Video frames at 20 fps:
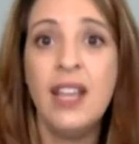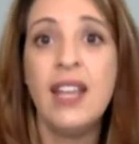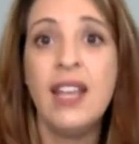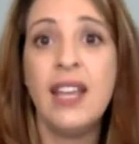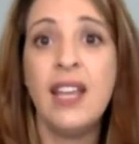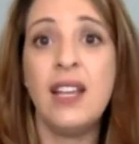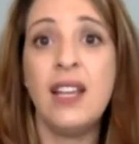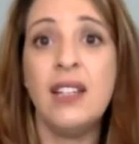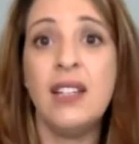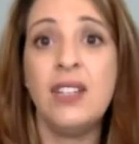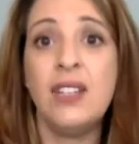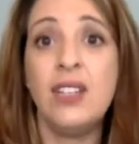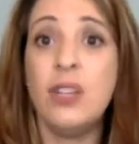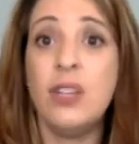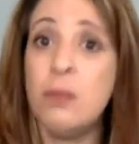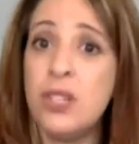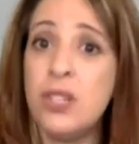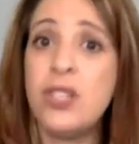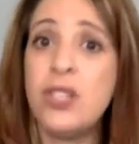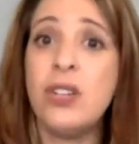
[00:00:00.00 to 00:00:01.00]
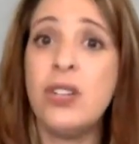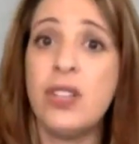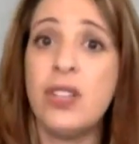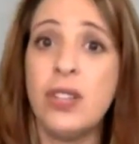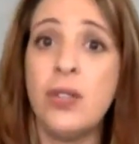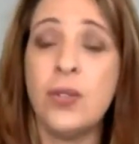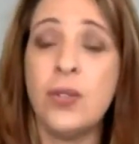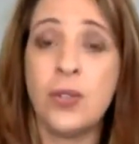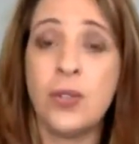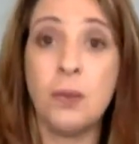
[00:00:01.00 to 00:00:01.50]
and you can be sure that
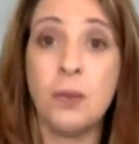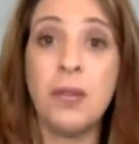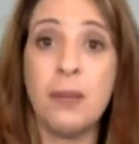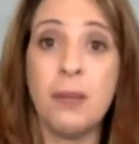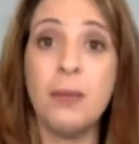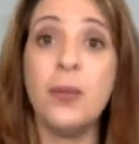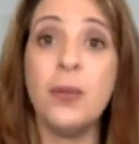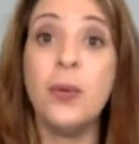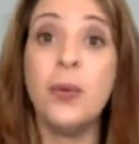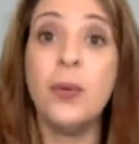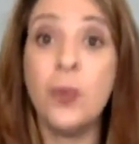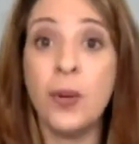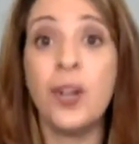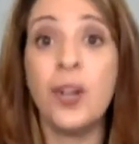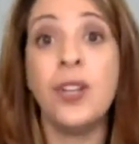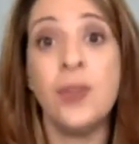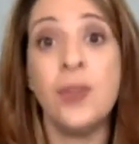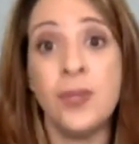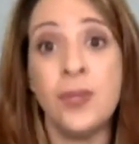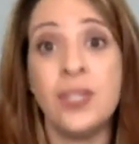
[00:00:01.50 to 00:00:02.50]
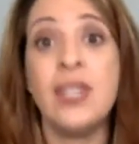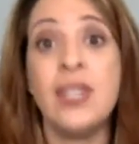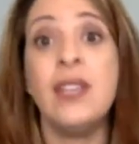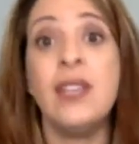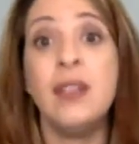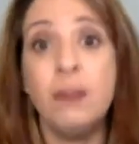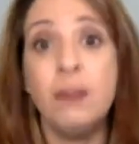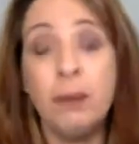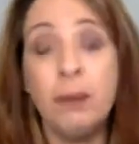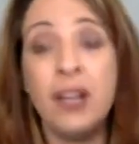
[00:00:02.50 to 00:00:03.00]
those are people who are
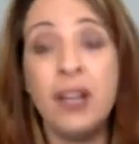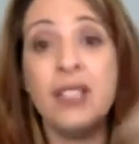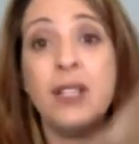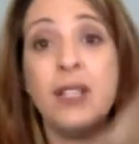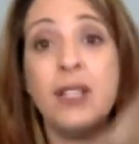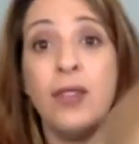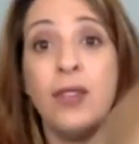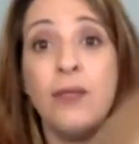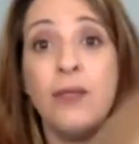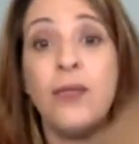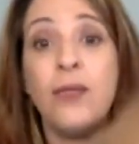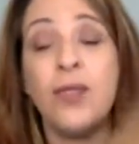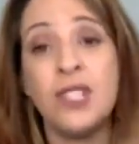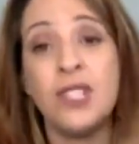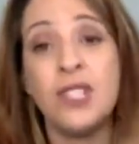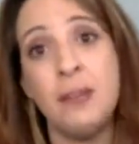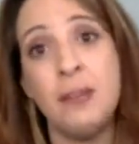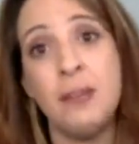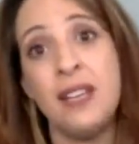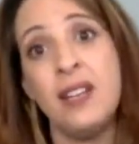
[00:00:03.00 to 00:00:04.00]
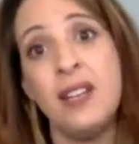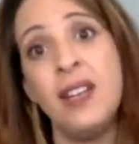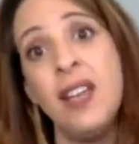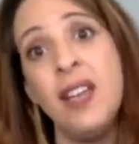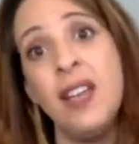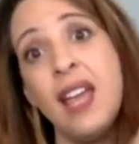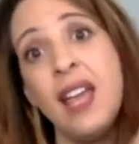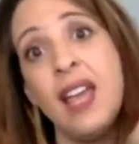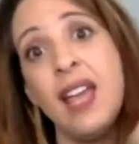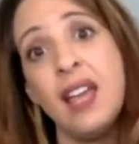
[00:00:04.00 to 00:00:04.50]
using positive reinforcement
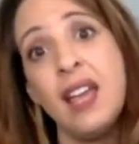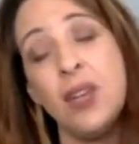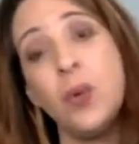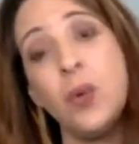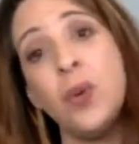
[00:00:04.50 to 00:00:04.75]
and who